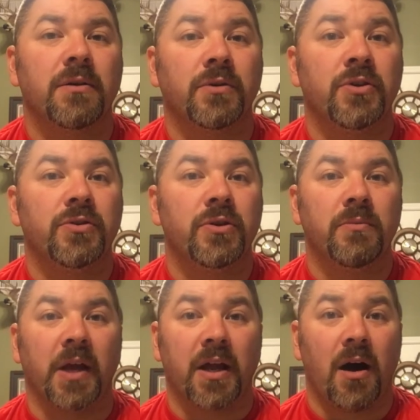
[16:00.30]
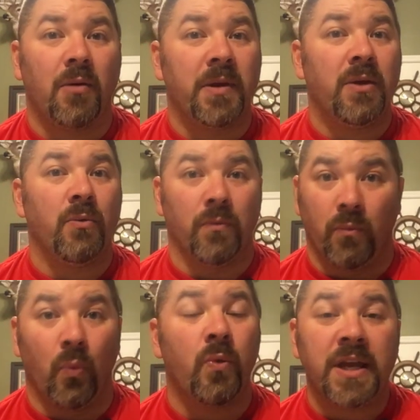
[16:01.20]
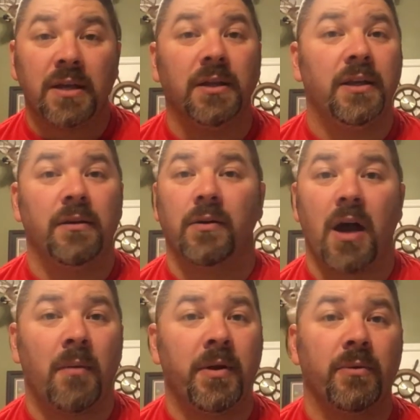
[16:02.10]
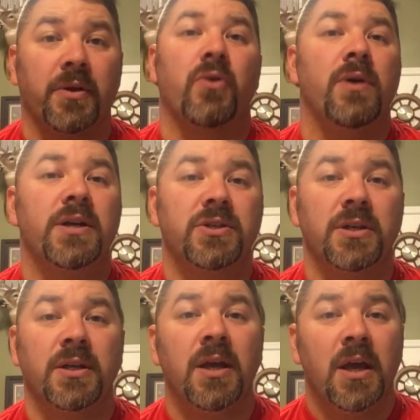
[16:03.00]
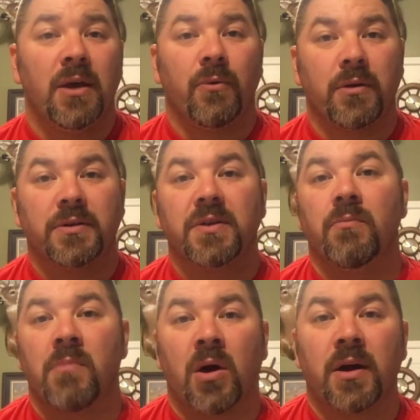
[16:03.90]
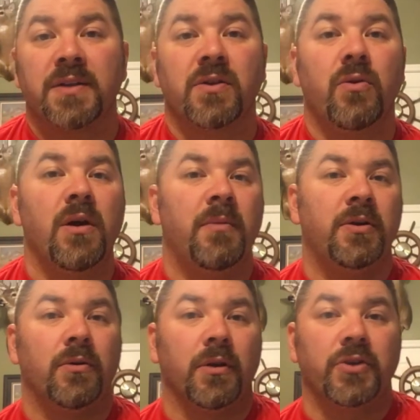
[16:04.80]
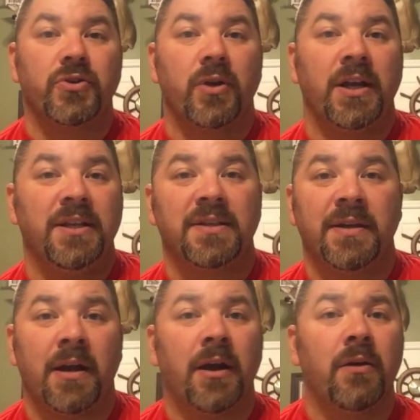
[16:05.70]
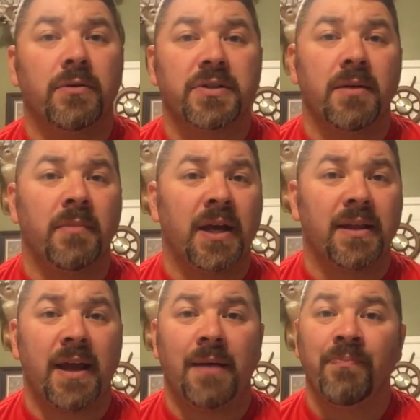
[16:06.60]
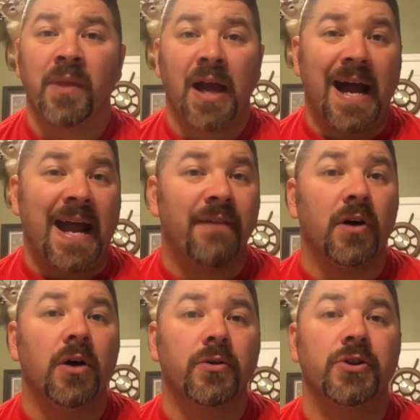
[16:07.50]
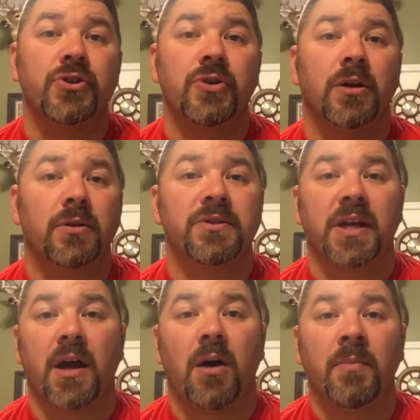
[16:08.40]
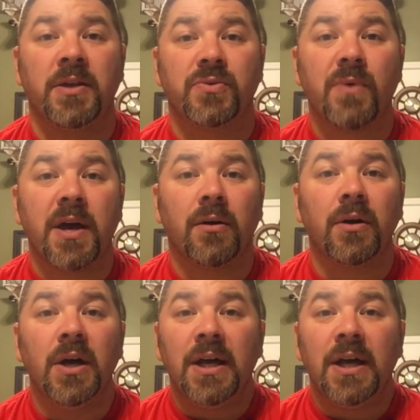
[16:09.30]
here on YouTube that call me weekly. They'll call me with a question, whether it's on Mara's equipment or a training scenario or something like that. I have other instructors that call me as well